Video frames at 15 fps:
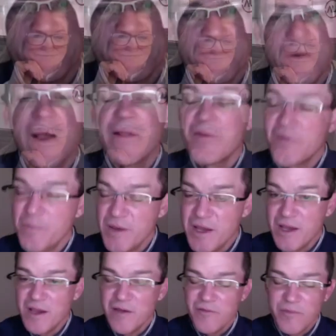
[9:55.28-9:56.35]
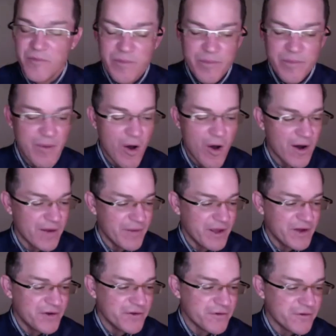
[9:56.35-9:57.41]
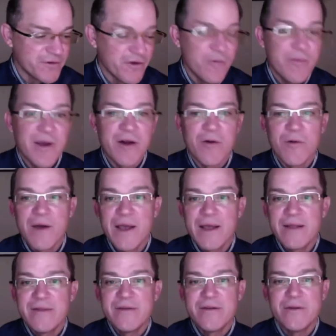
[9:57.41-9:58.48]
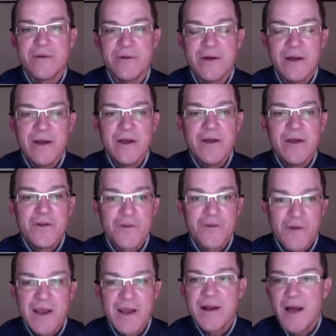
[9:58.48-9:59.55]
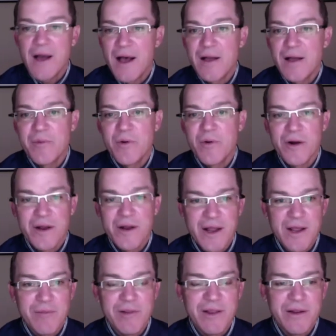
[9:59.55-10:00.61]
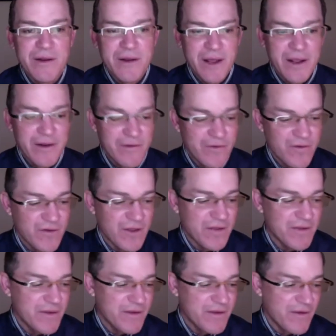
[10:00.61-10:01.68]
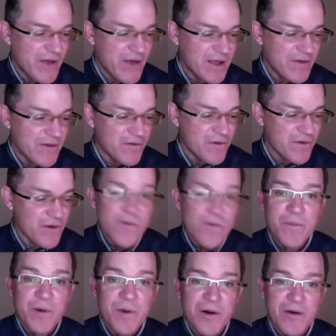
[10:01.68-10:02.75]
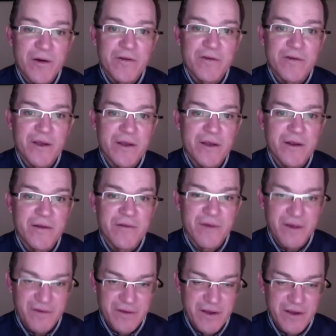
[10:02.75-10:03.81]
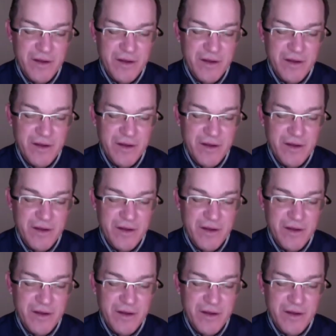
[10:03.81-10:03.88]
Well, and speaking of automation. There's no better way to train, onboard, enable, and incentivize those partners than investing in a